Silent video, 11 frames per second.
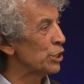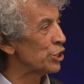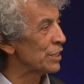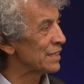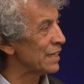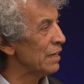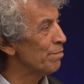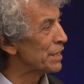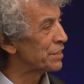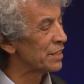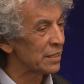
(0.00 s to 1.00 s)
which is
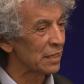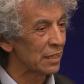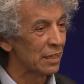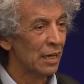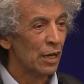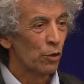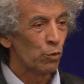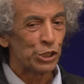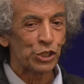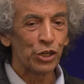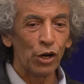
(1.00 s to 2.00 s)
immaterial
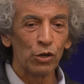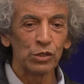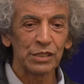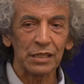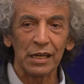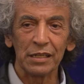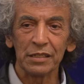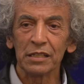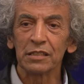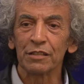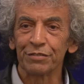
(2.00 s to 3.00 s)
which goes and
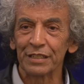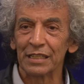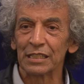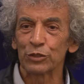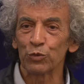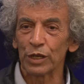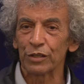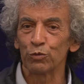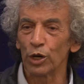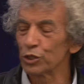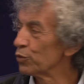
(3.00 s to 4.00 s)
interferes
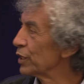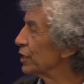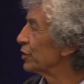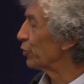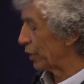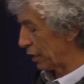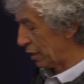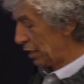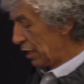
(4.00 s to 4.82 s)
with what we are doing.